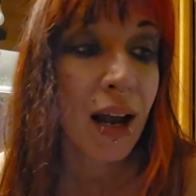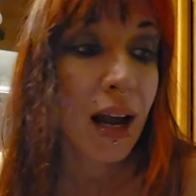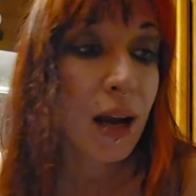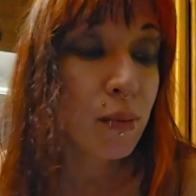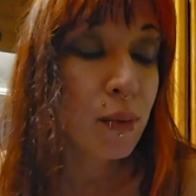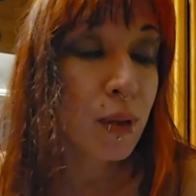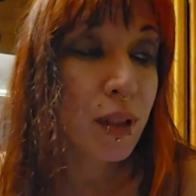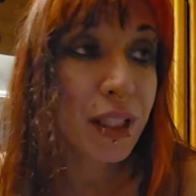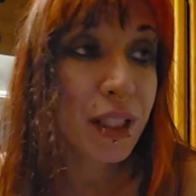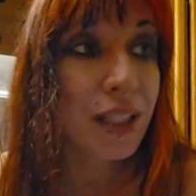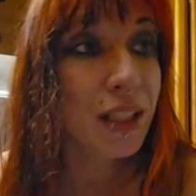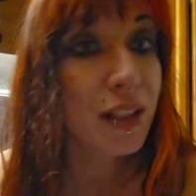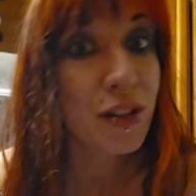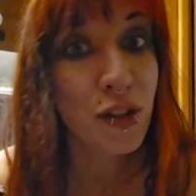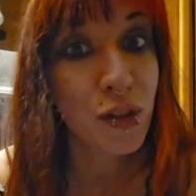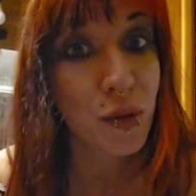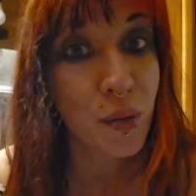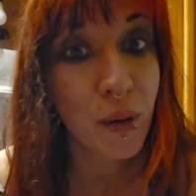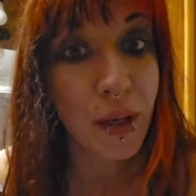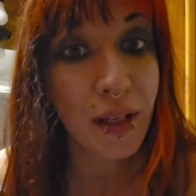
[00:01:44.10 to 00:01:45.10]
I really
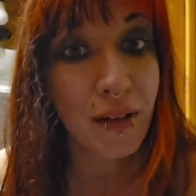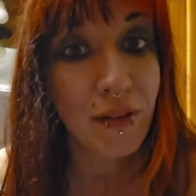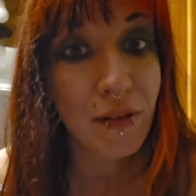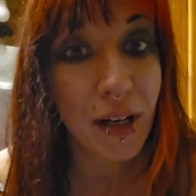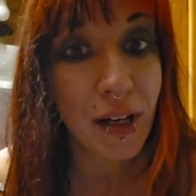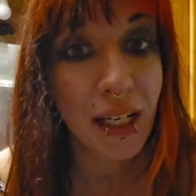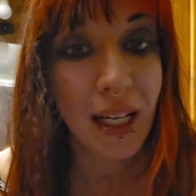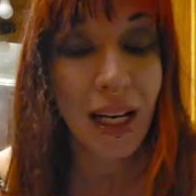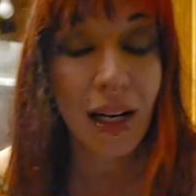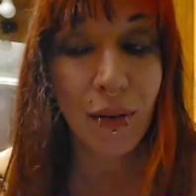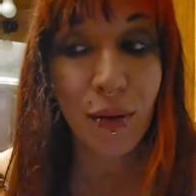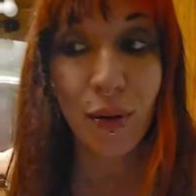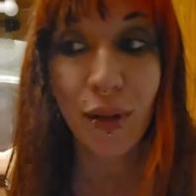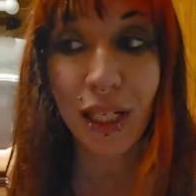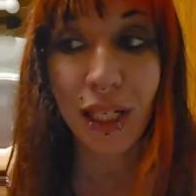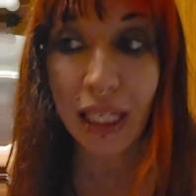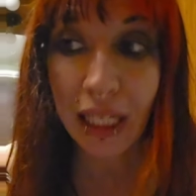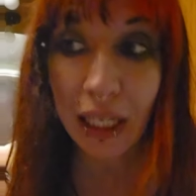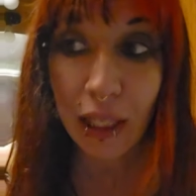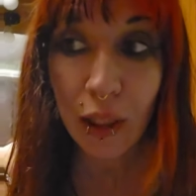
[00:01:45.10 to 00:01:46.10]
enjoyed finding out who the
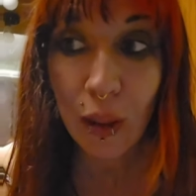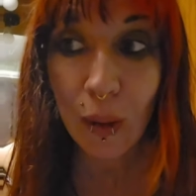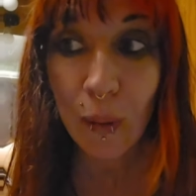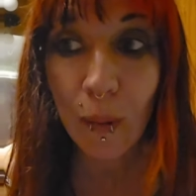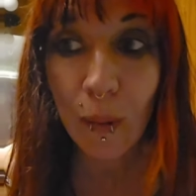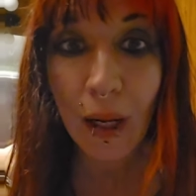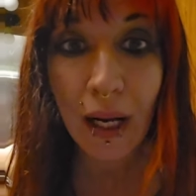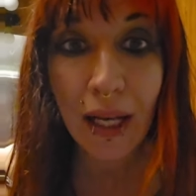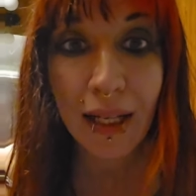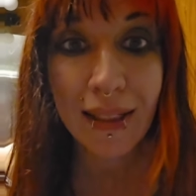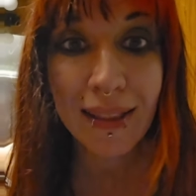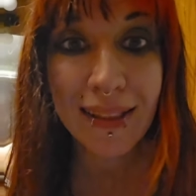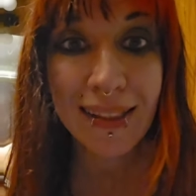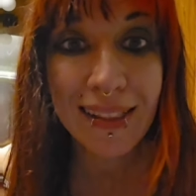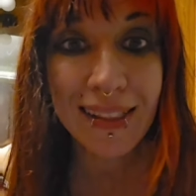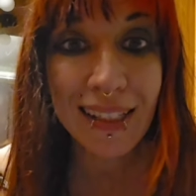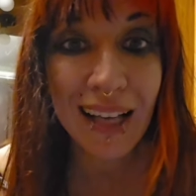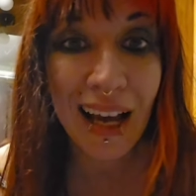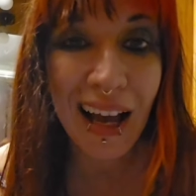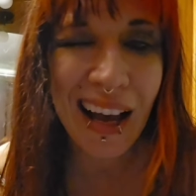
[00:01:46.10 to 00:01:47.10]
killer
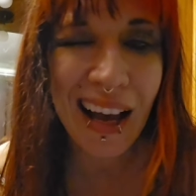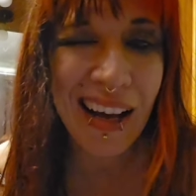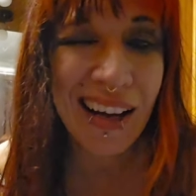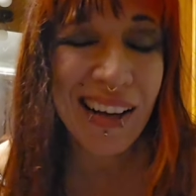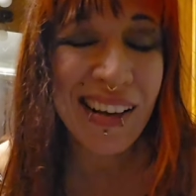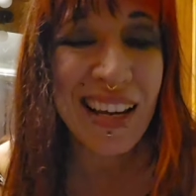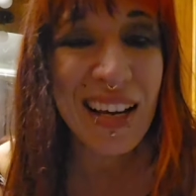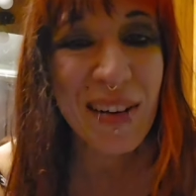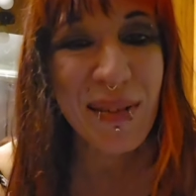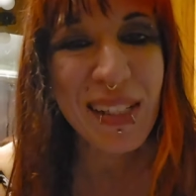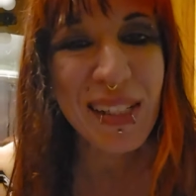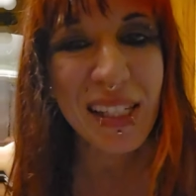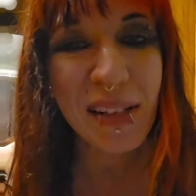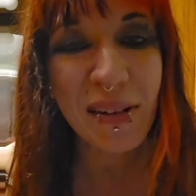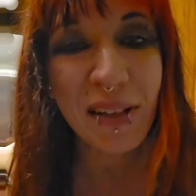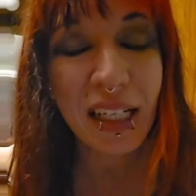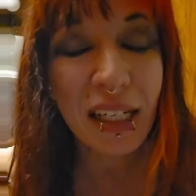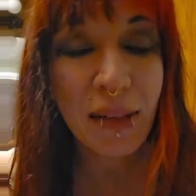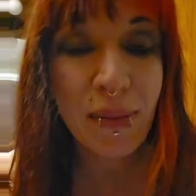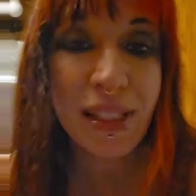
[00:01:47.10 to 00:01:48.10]
was. Uh, it was
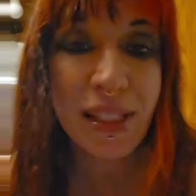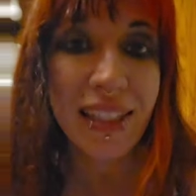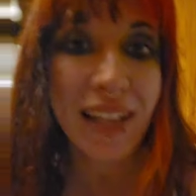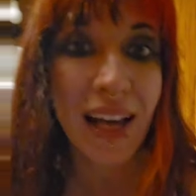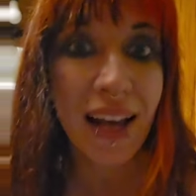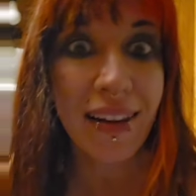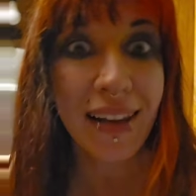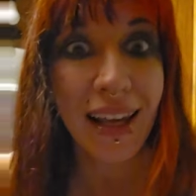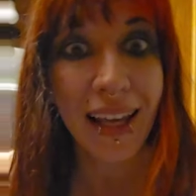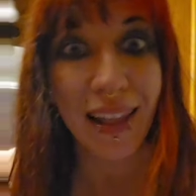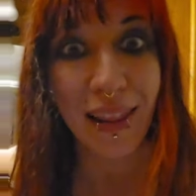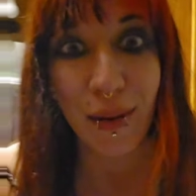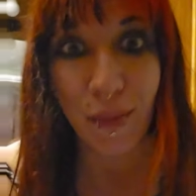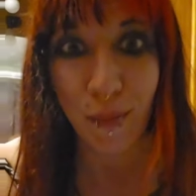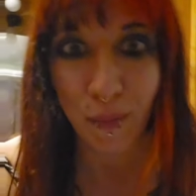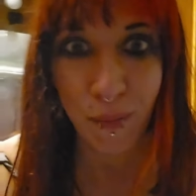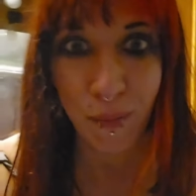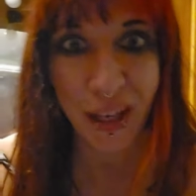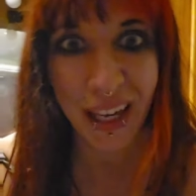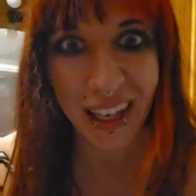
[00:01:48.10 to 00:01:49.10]
not, it was not like the
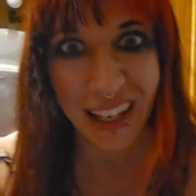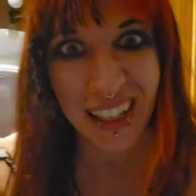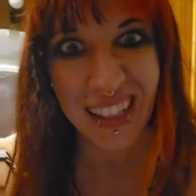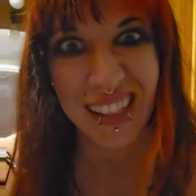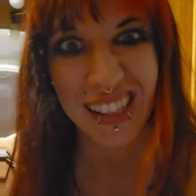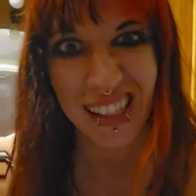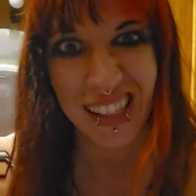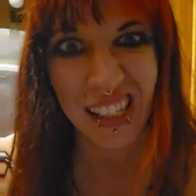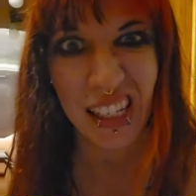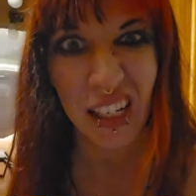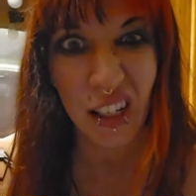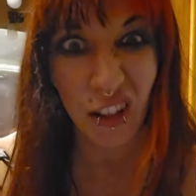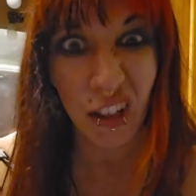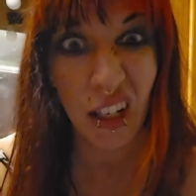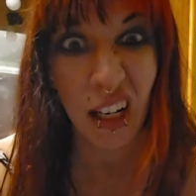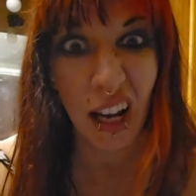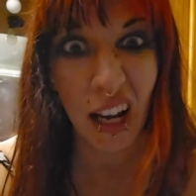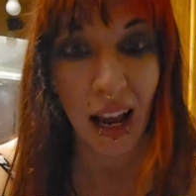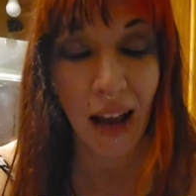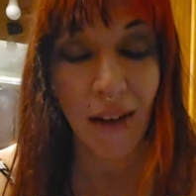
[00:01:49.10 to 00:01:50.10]
biggest
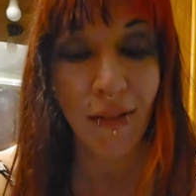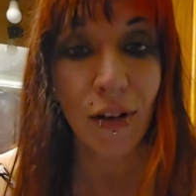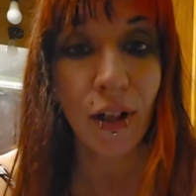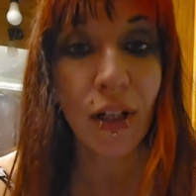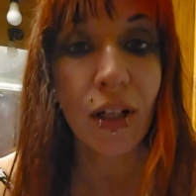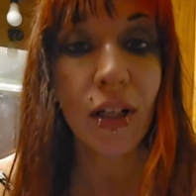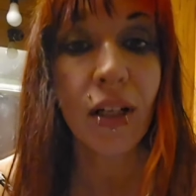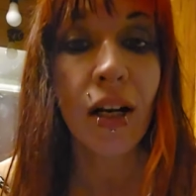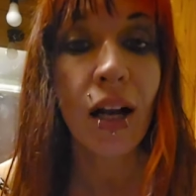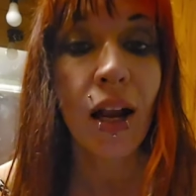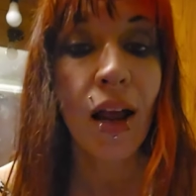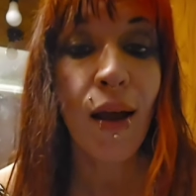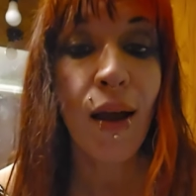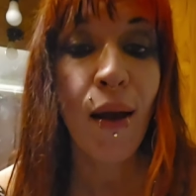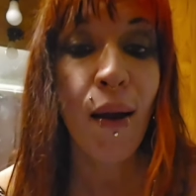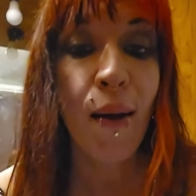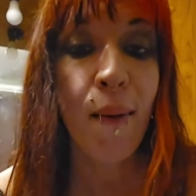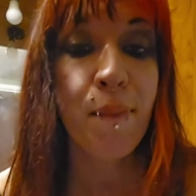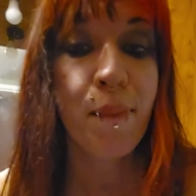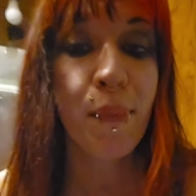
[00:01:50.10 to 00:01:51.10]
secret ever,
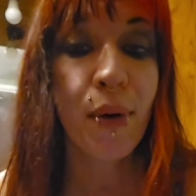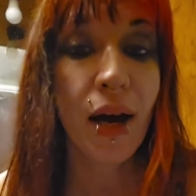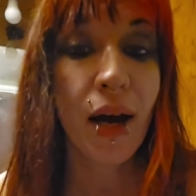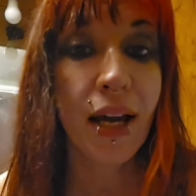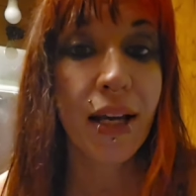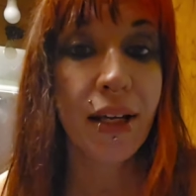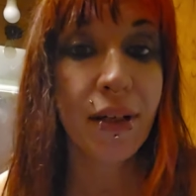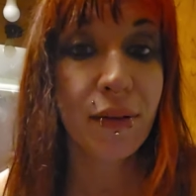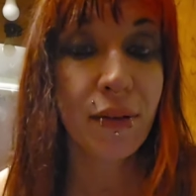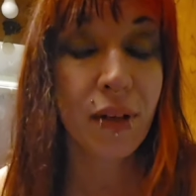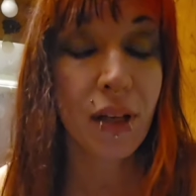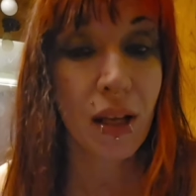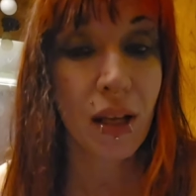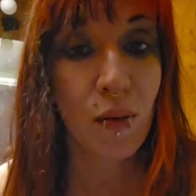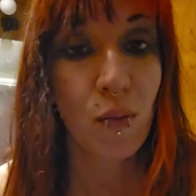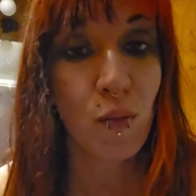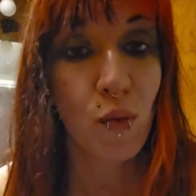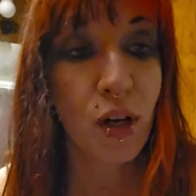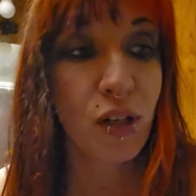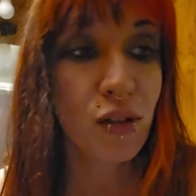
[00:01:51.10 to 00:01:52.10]
but
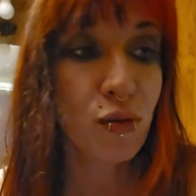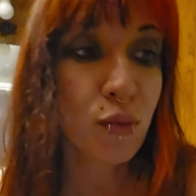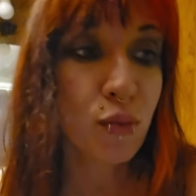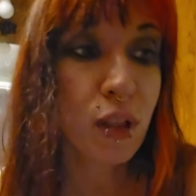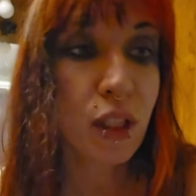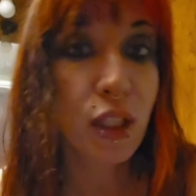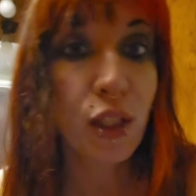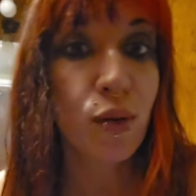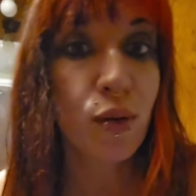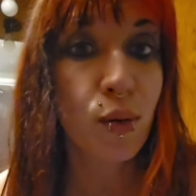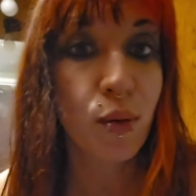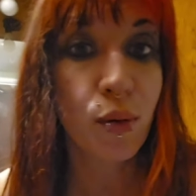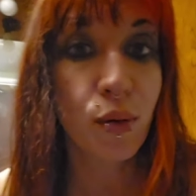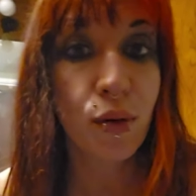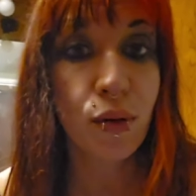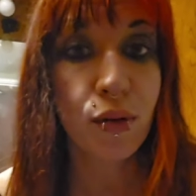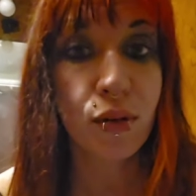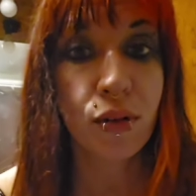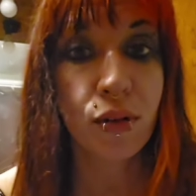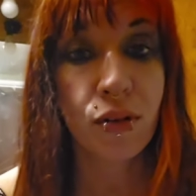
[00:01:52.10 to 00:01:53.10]
it was really
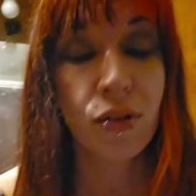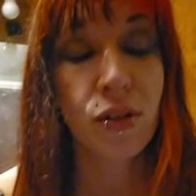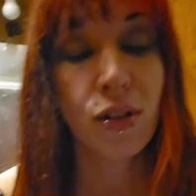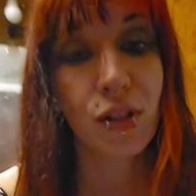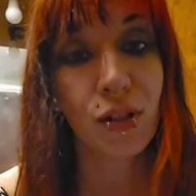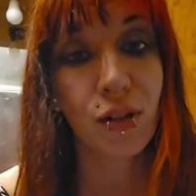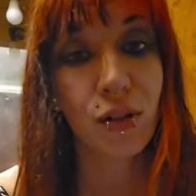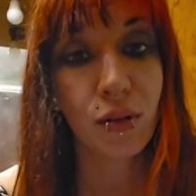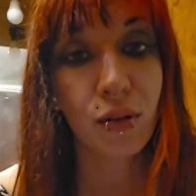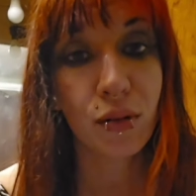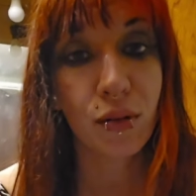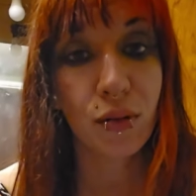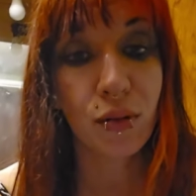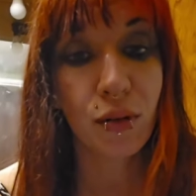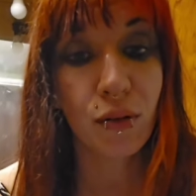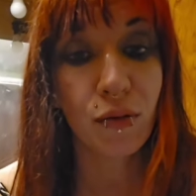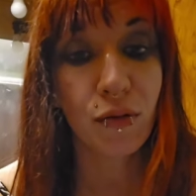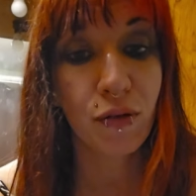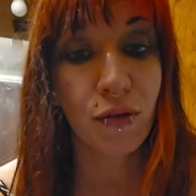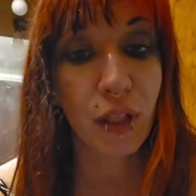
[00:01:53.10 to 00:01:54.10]
cool
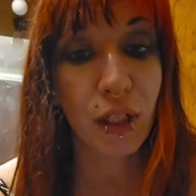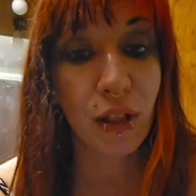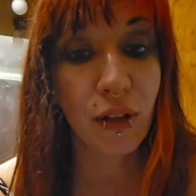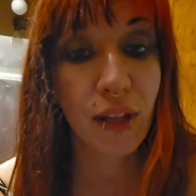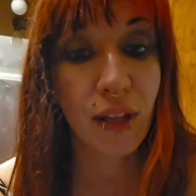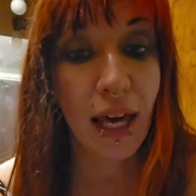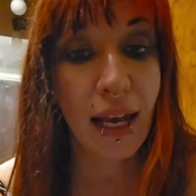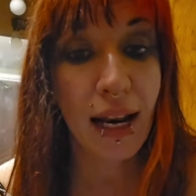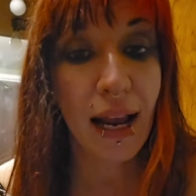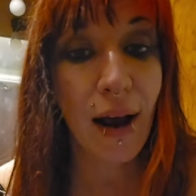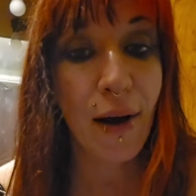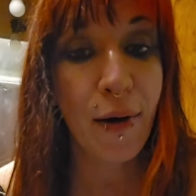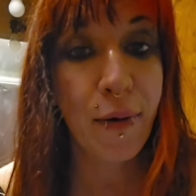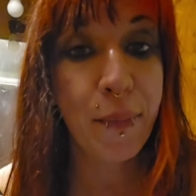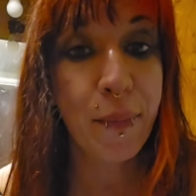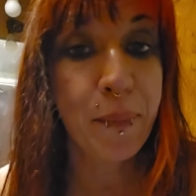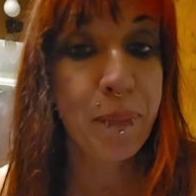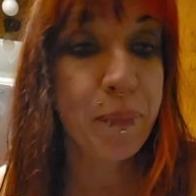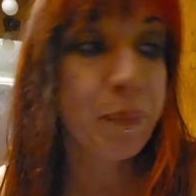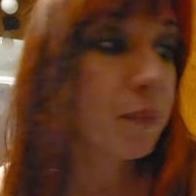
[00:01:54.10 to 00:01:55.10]
to figure that
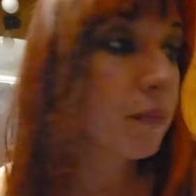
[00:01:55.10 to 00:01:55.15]
out.